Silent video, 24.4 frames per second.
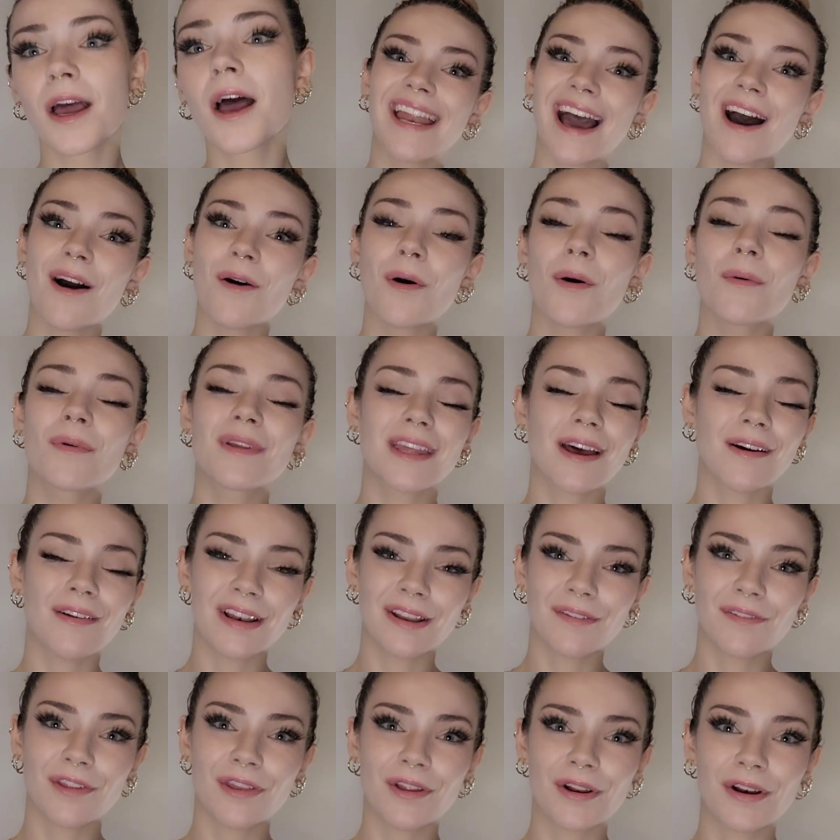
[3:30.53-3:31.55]
Now, without
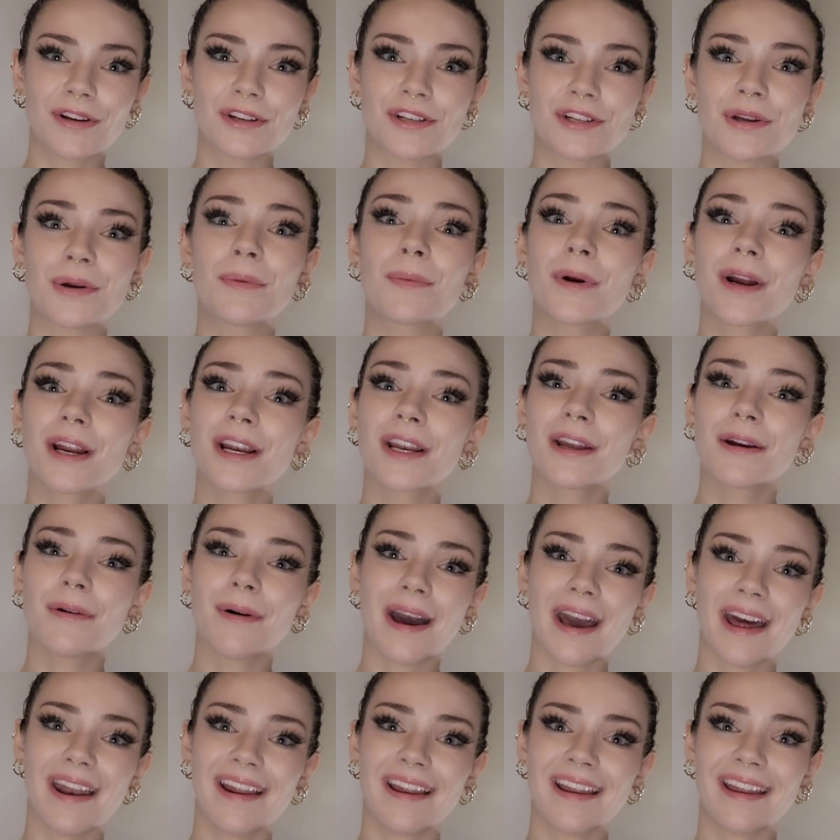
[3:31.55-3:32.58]
any further ado, we're going to
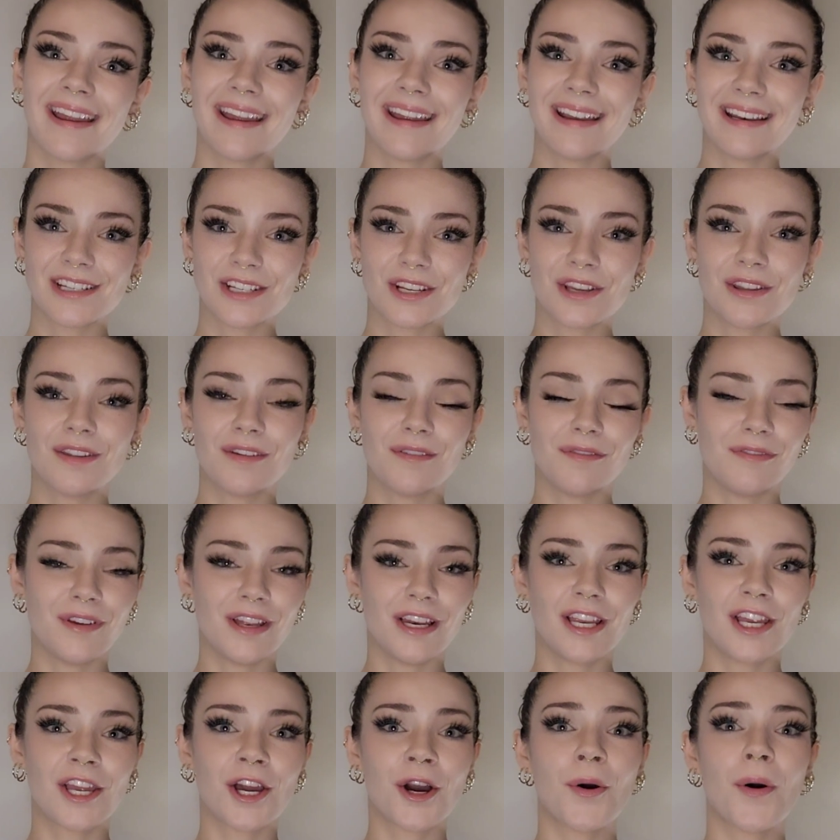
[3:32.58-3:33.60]
go ahead and get into the
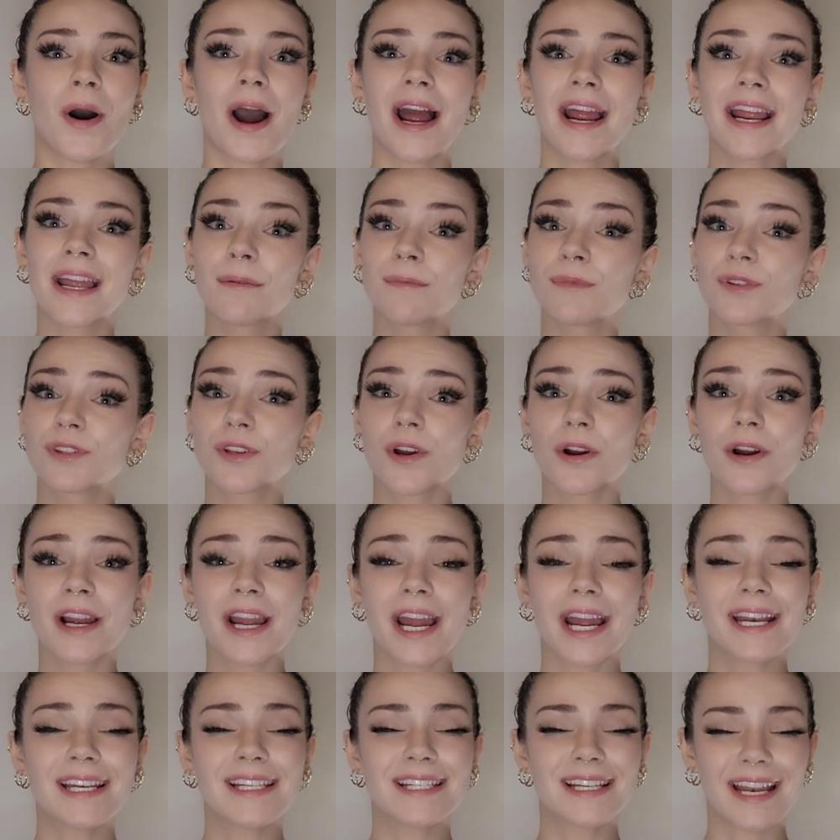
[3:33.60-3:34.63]
video. I am
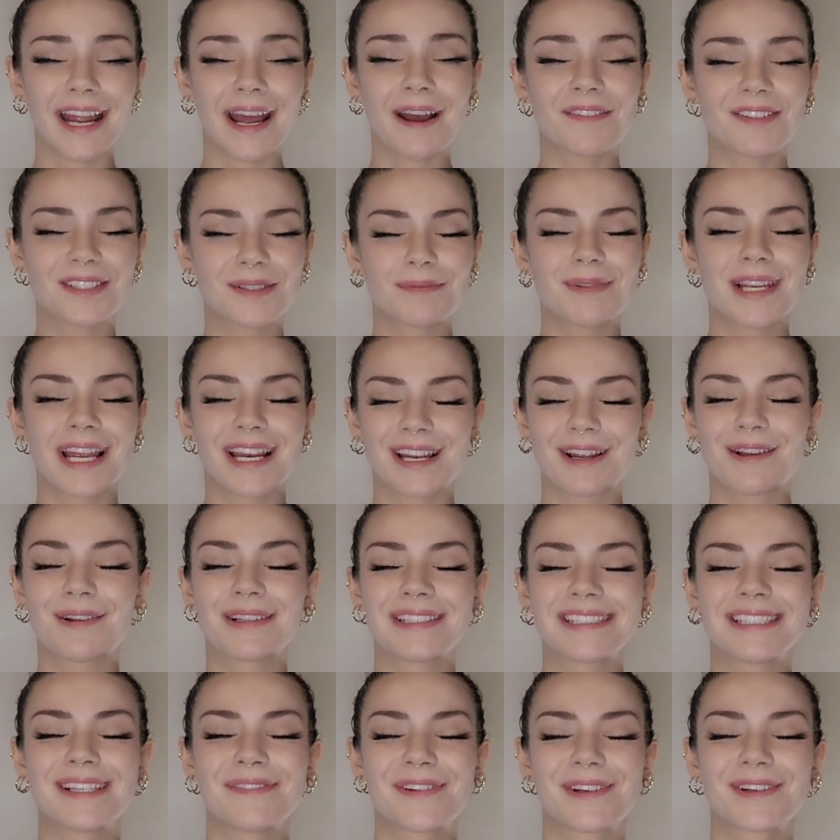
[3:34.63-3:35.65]
sorry, I did have some
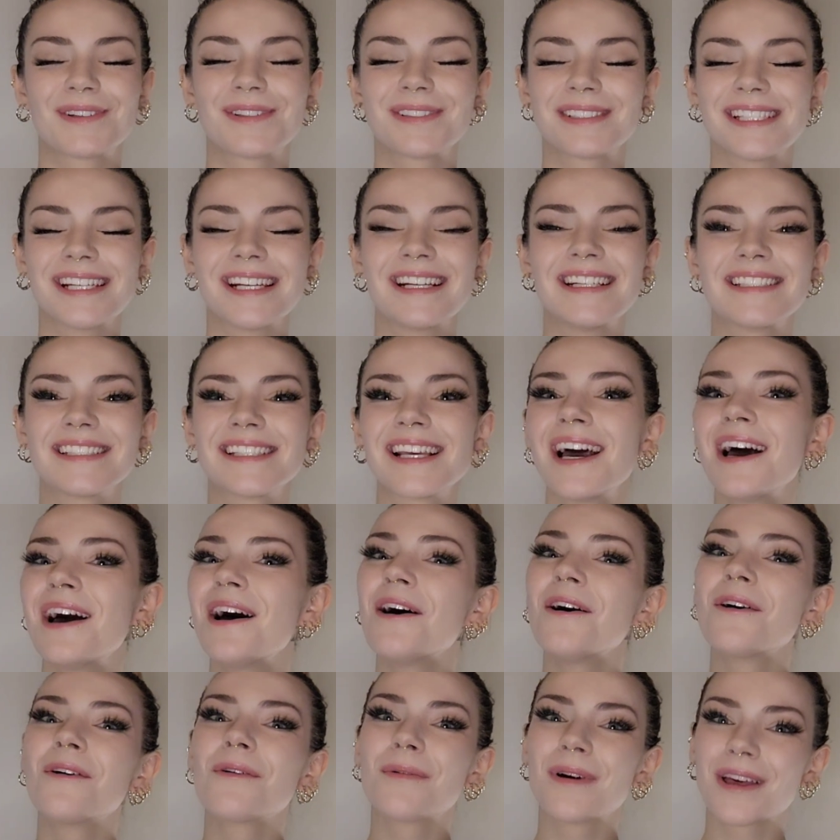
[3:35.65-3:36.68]
technical difficulties
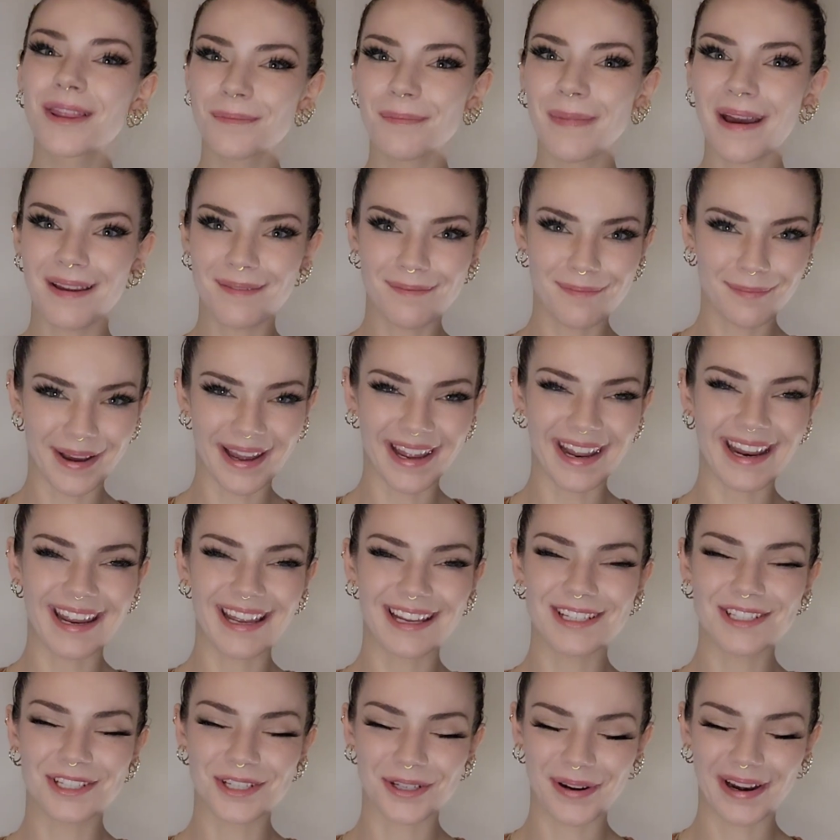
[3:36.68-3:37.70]
with my
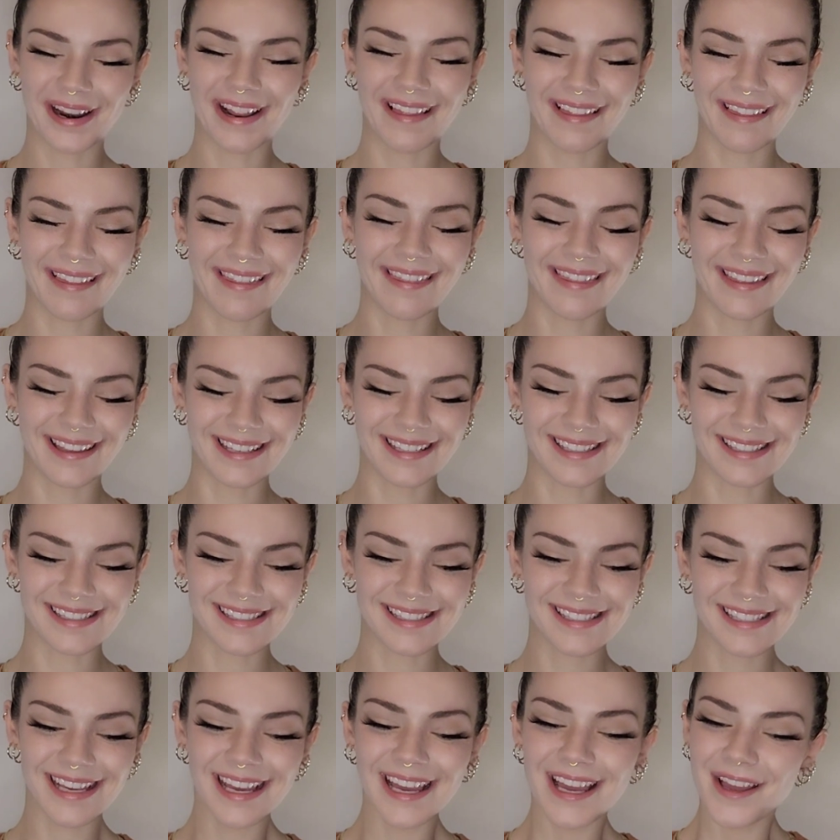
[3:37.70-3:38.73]
mic during
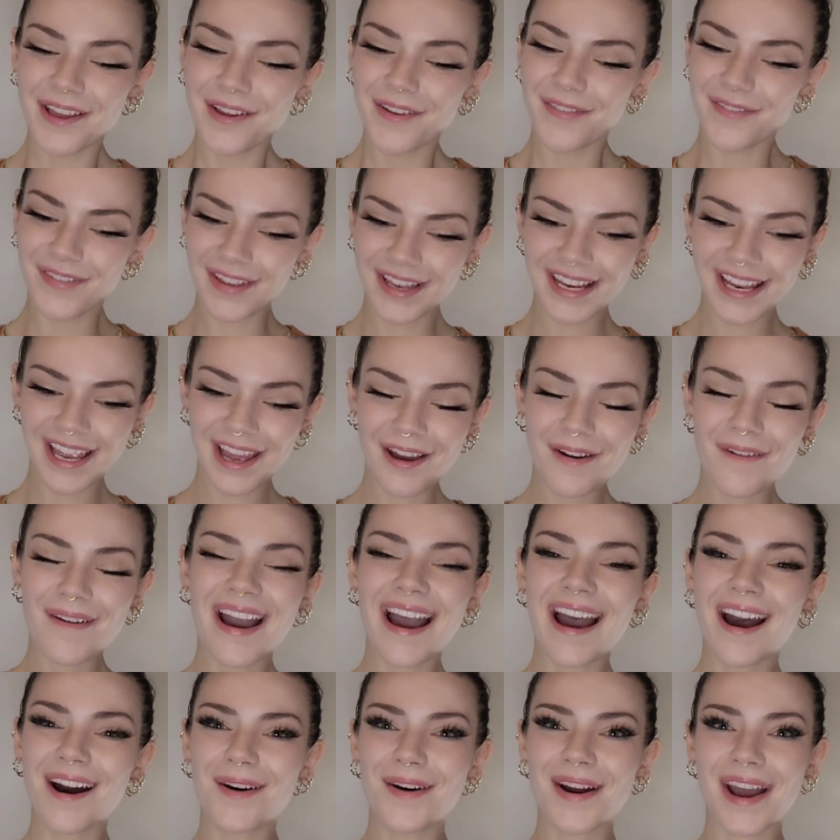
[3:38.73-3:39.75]
this video.
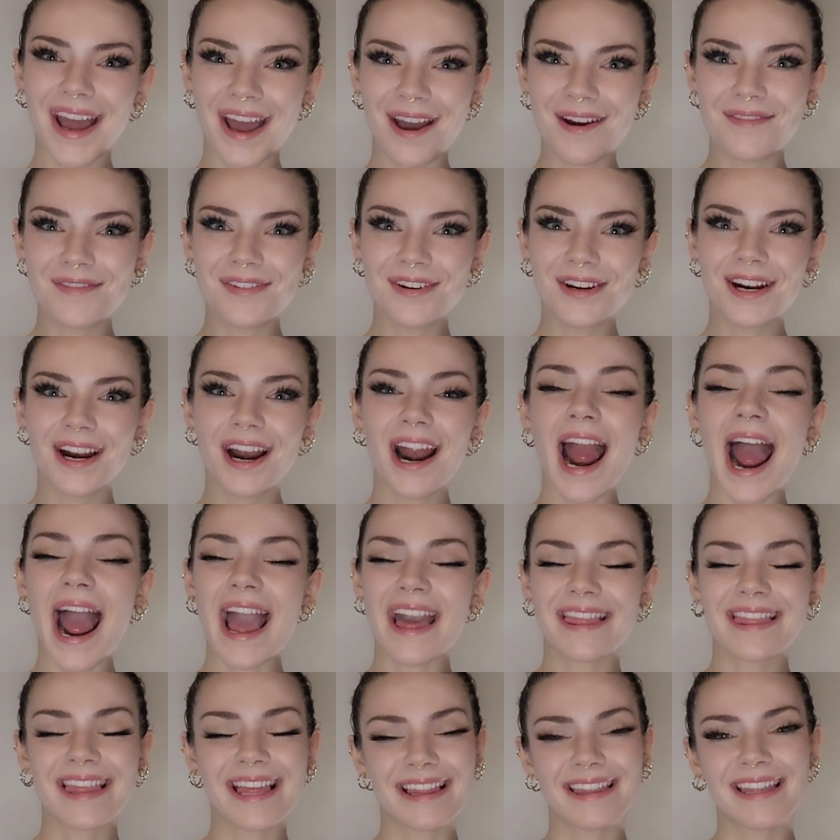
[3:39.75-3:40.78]
However,
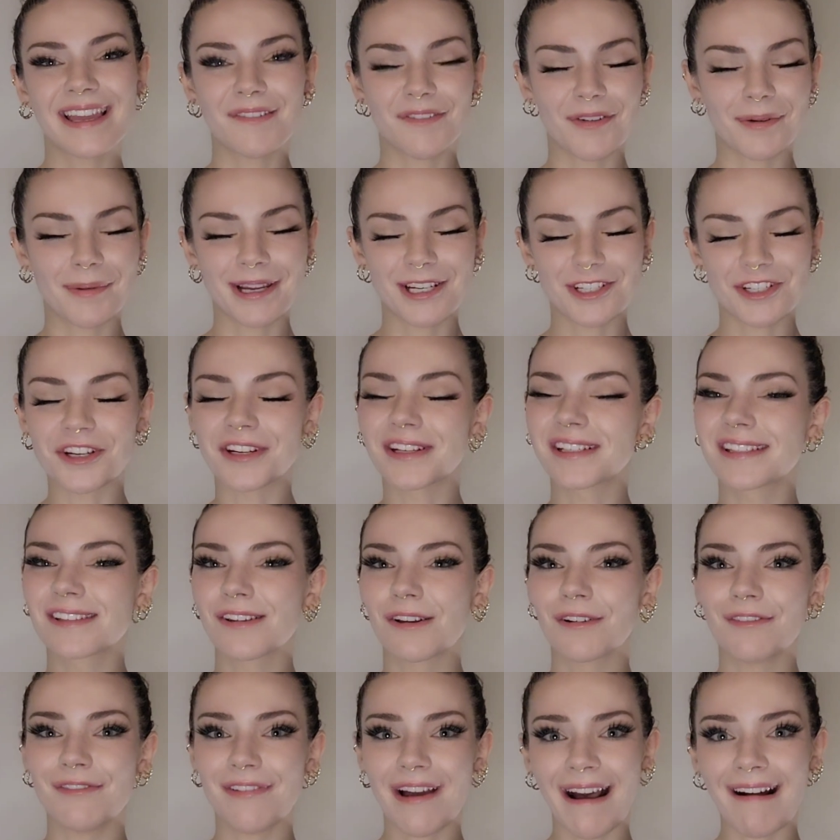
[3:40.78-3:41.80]
I think the information is
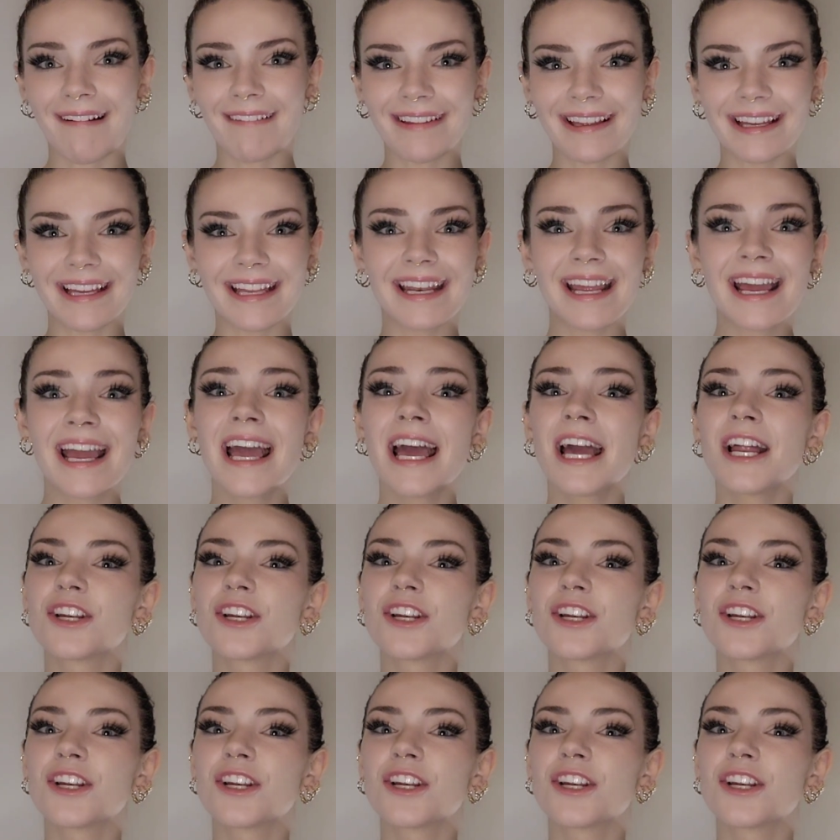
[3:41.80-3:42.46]
so valid.